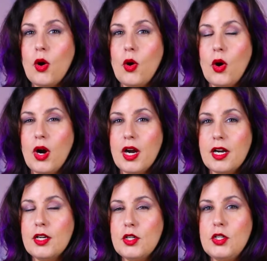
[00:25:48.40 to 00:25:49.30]

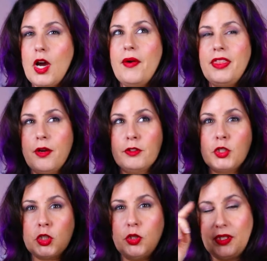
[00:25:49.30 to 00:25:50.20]
or knowing they were
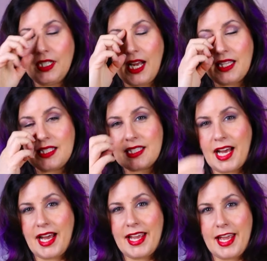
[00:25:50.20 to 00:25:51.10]
shooting it out of the
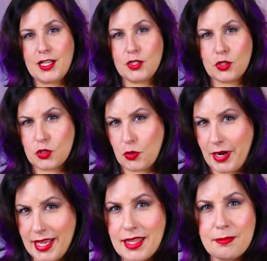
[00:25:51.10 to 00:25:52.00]
sky and
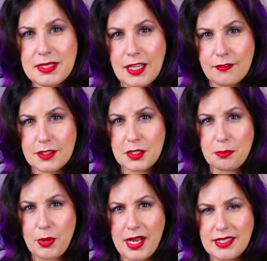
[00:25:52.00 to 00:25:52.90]
destroying themselves in the
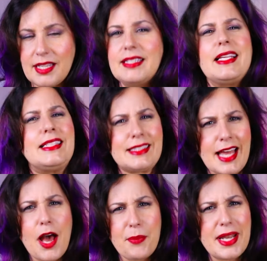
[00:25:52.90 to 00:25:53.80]
process. Is
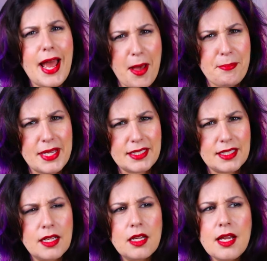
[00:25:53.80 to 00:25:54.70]
that what happened?
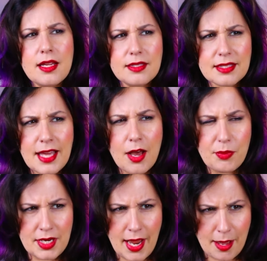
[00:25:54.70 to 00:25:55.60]
Is that
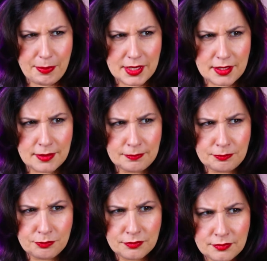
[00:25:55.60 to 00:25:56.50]
what happened?
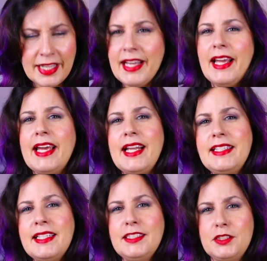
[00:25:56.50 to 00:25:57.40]
And I
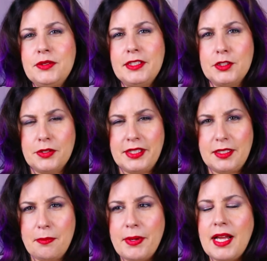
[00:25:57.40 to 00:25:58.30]
didn't do it
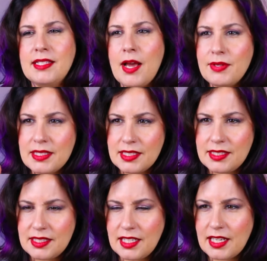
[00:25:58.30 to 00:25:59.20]
during, but as I was
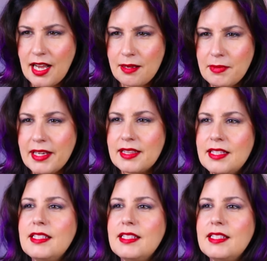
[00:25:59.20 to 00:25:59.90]
listening, I'm like,